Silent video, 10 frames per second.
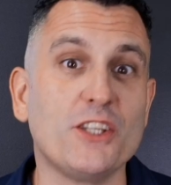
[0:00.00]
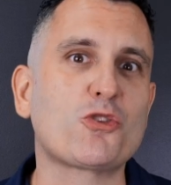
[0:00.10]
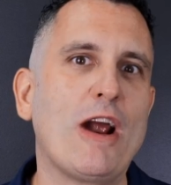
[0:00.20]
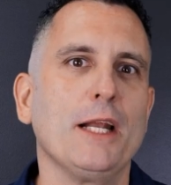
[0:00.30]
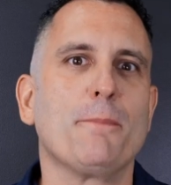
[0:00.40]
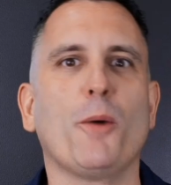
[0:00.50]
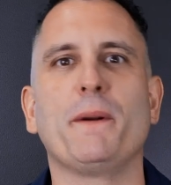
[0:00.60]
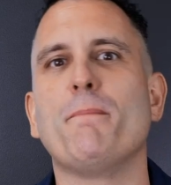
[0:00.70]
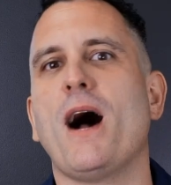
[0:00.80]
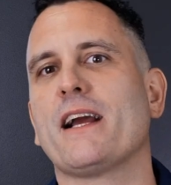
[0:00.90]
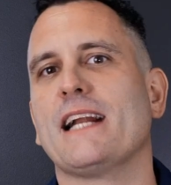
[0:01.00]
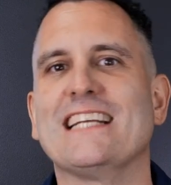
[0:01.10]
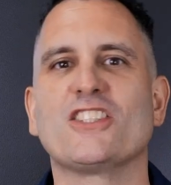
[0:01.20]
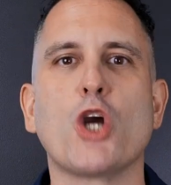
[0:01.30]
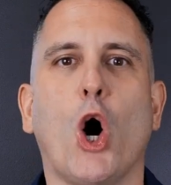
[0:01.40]
Australian property market
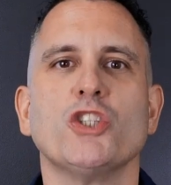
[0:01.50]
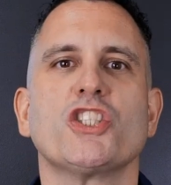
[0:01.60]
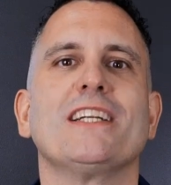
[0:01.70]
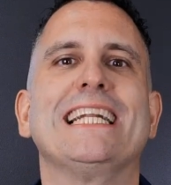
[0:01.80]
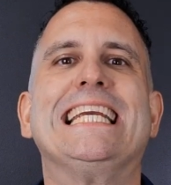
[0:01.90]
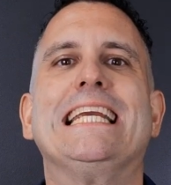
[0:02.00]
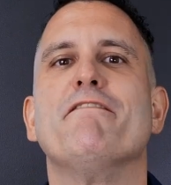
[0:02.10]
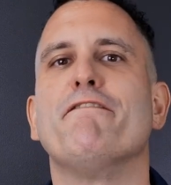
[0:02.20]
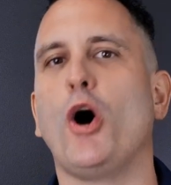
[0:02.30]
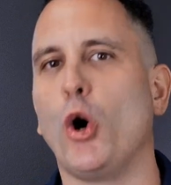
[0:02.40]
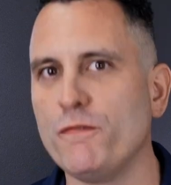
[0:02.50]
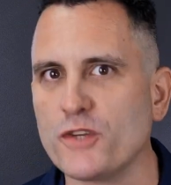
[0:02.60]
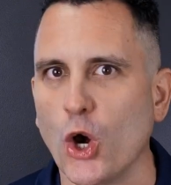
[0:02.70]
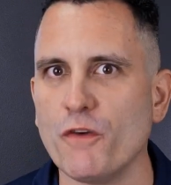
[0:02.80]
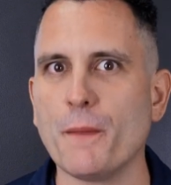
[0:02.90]
has constantly evolved
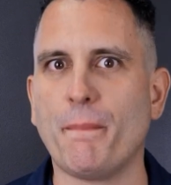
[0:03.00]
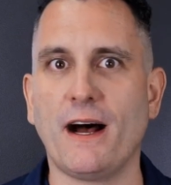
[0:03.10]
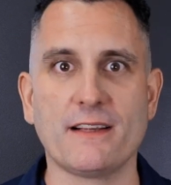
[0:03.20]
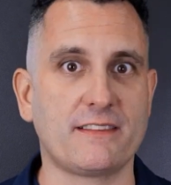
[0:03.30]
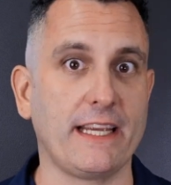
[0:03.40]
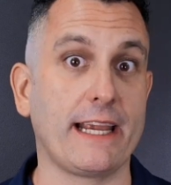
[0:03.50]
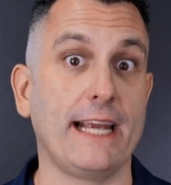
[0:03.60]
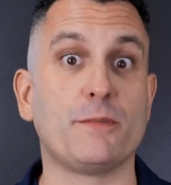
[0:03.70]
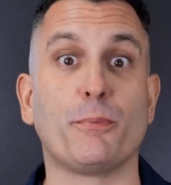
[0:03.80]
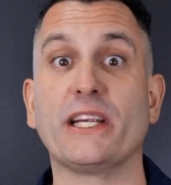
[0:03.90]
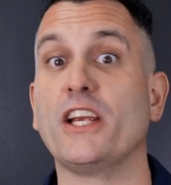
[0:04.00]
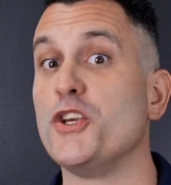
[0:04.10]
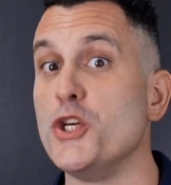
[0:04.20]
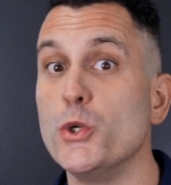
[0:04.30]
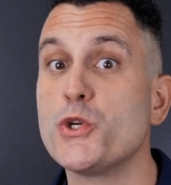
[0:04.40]
over the past decades,
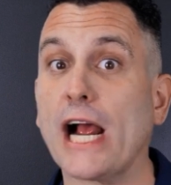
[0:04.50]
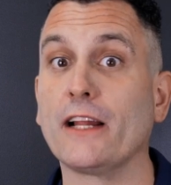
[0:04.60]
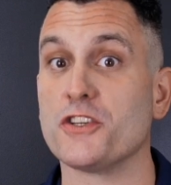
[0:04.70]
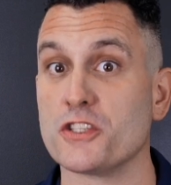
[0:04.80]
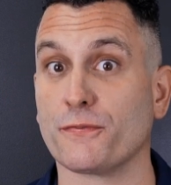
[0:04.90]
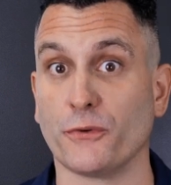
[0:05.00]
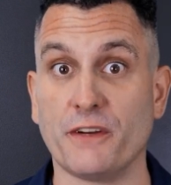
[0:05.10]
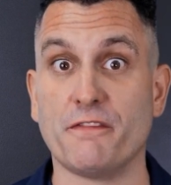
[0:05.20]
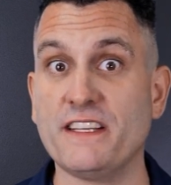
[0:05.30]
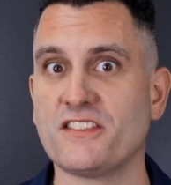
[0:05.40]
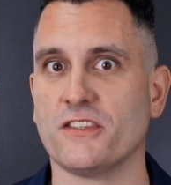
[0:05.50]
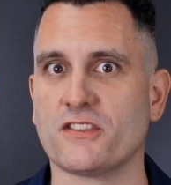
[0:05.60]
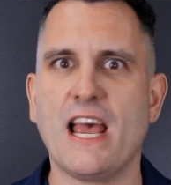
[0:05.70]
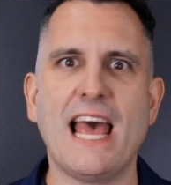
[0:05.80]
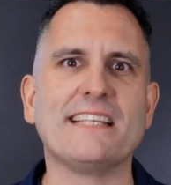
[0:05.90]
bringing new challenges for
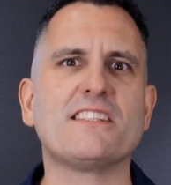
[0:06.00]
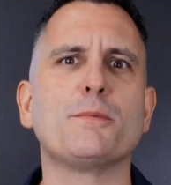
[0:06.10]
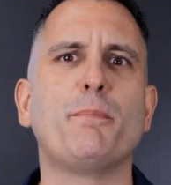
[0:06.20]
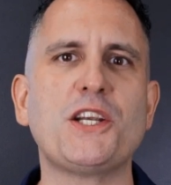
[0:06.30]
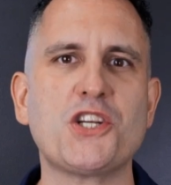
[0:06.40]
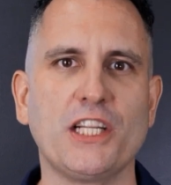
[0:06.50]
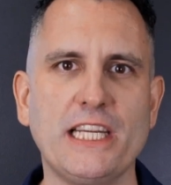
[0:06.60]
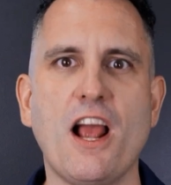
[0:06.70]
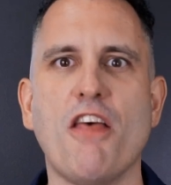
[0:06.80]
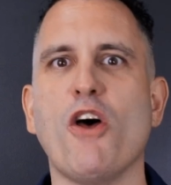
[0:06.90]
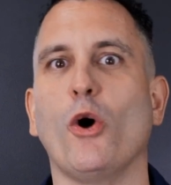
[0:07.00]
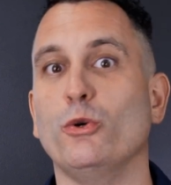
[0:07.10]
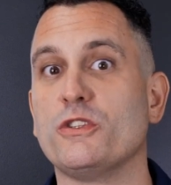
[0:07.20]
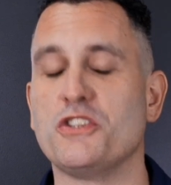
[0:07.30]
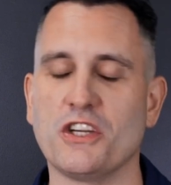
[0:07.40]
investors, especially
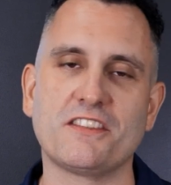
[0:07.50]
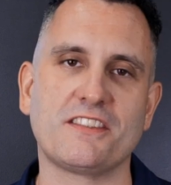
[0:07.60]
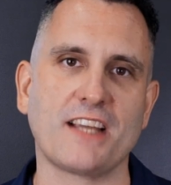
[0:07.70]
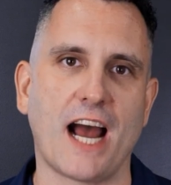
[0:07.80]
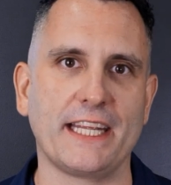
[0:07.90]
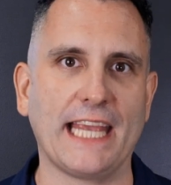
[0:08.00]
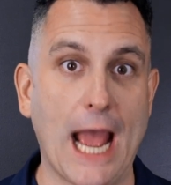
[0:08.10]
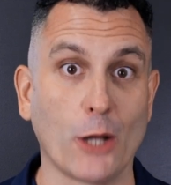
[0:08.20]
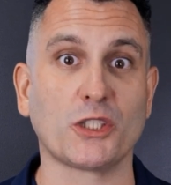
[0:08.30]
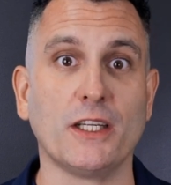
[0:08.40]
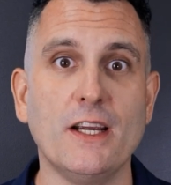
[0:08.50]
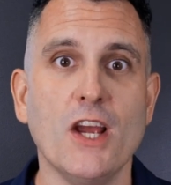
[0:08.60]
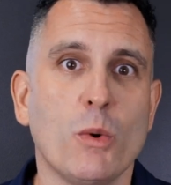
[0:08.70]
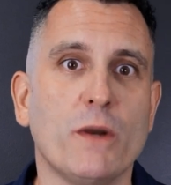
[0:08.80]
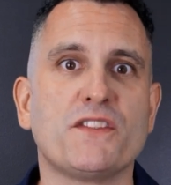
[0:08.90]
those just starting out.
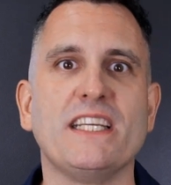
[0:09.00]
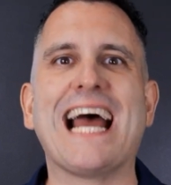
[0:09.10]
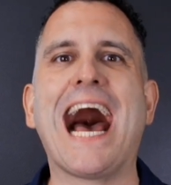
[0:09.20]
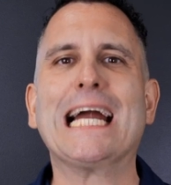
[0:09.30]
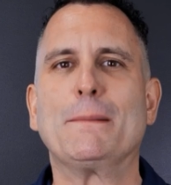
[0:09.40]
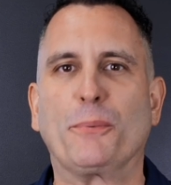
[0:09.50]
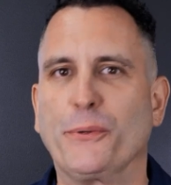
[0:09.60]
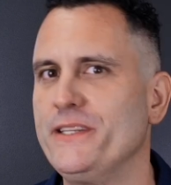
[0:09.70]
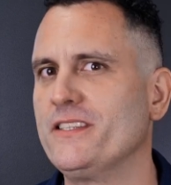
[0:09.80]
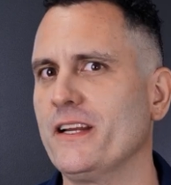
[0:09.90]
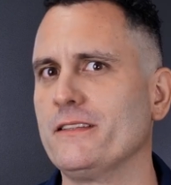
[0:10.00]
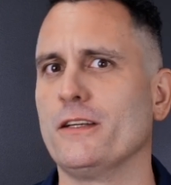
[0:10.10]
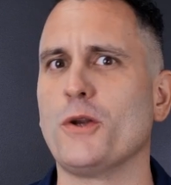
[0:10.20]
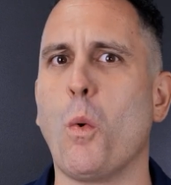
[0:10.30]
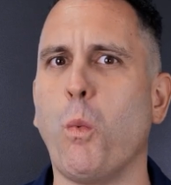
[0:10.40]
We've seen
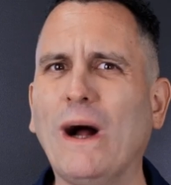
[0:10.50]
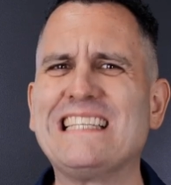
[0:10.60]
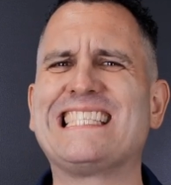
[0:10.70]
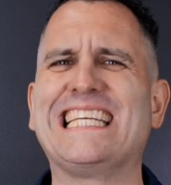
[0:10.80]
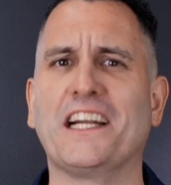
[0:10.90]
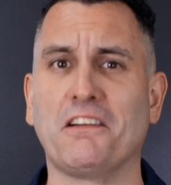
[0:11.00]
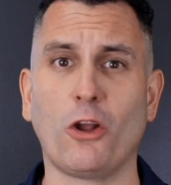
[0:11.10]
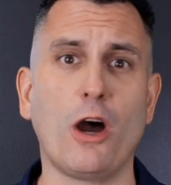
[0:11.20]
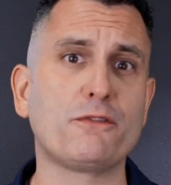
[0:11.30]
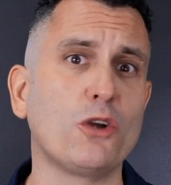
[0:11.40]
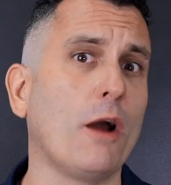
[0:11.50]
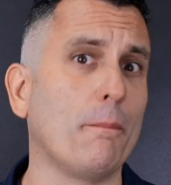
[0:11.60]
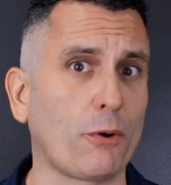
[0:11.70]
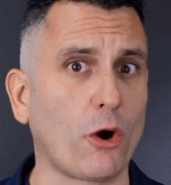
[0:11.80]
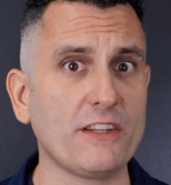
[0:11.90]
unprecedented
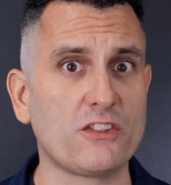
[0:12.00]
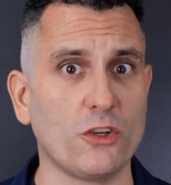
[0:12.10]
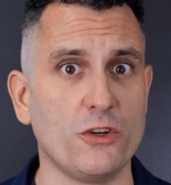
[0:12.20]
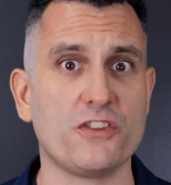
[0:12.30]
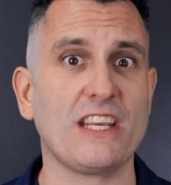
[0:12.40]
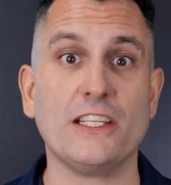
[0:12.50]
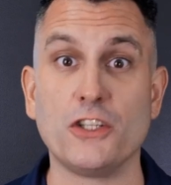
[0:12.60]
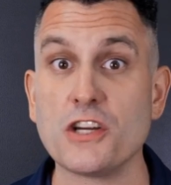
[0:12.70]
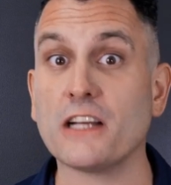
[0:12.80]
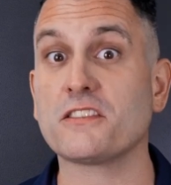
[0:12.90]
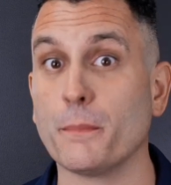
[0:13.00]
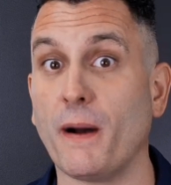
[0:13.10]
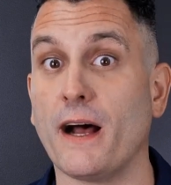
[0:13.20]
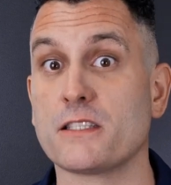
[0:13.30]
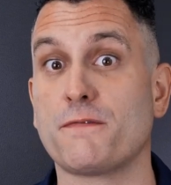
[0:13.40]
once-in-a-lifetime price surges in just the
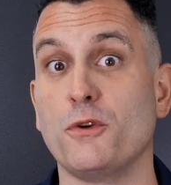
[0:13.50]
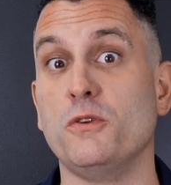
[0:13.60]
past few